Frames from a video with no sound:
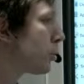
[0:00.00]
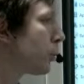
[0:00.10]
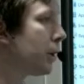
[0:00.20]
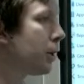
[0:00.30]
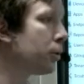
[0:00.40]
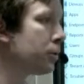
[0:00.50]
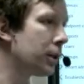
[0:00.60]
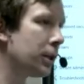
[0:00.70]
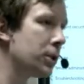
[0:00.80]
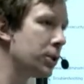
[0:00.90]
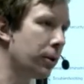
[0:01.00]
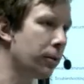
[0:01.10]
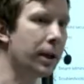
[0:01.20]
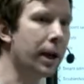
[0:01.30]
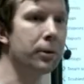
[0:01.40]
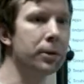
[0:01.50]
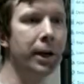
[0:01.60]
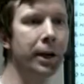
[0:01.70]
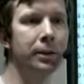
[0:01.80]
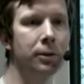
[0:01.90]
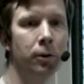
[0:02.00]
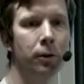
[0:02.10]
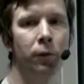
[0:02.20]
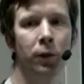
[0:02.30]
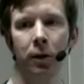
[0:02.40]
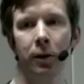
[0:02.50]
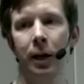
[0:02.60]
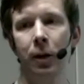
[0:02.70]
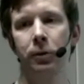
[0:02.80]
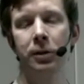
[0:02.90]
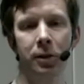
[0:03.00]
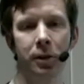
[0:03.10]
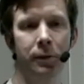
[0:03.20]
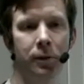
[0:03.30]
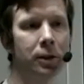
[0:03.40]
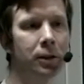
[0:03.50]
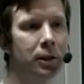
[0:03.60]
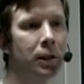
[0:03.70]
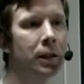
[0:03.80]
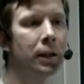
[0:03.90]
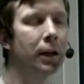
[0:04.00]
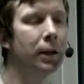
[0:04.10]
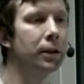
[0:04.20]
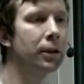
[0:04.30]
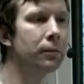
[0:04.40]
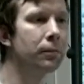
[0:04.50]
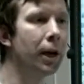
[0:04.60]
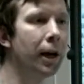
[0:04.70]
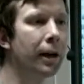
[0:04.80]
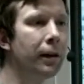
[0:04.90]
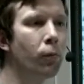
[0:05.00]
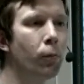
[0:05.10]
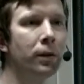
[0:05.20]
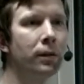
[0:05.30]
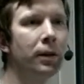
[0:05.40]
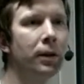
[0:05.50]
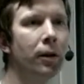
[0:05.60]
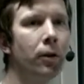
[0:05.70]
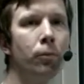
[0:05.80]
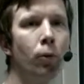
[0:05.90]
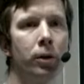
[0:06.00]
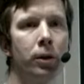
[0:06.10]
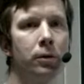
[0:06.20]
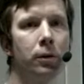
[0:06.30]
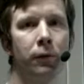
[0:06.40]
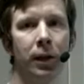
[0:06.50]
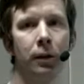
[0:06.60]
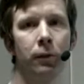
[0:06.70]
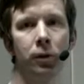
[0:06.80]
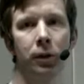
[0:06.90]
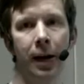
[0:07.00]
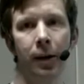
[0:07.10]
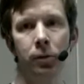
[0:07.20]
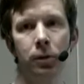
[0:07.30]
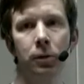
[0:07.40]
we use Intune nowadays to configure how the servers are going to behave once they're onboarded to Defender for Cloud.